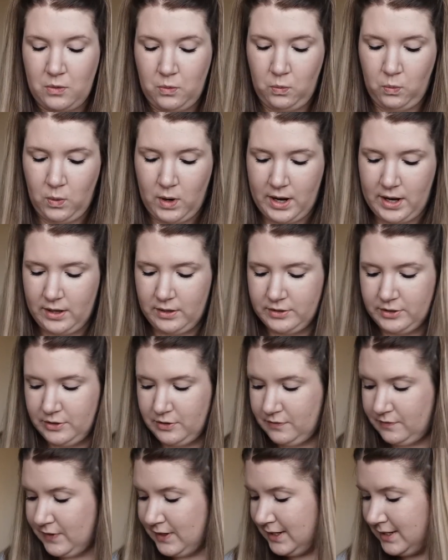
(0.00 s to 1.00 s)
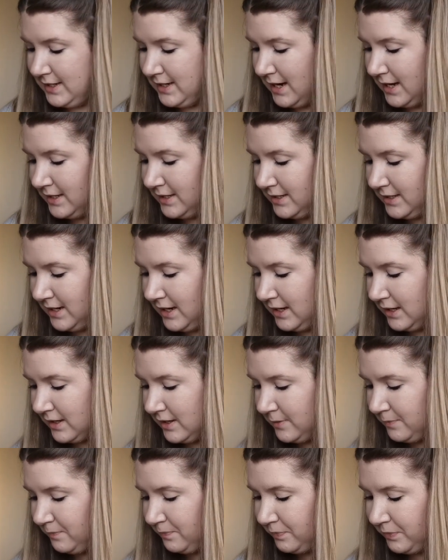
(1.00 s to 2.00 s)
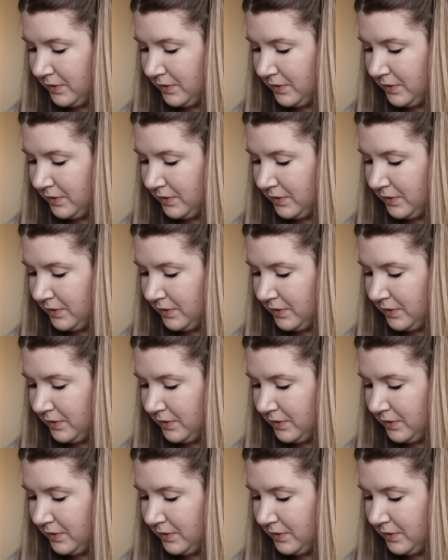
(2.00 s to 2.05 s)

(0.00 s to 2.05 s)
Well done, fantastic.